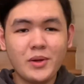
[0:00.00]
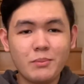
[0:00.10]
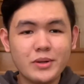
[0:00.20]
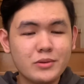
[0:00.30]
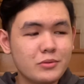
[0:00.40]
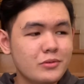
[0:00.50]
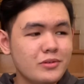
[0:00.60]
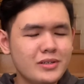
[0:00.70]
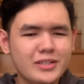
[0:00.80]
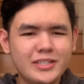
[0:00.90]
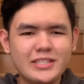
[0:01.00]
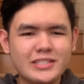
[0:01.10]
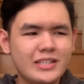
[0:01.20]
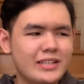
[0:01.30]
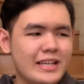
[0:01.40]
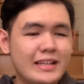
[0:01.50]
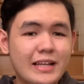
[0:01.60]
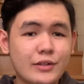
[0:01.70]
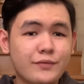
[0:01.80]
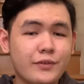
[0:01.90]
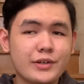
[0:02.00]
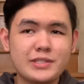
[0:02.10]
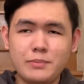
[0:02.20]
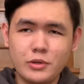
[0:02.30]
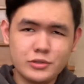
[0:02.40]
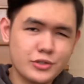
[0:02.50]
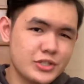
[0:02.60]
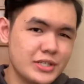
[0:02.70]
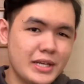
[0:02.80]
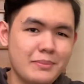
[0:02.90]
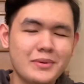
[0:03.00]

Number two, this is not a letter for sponsorship,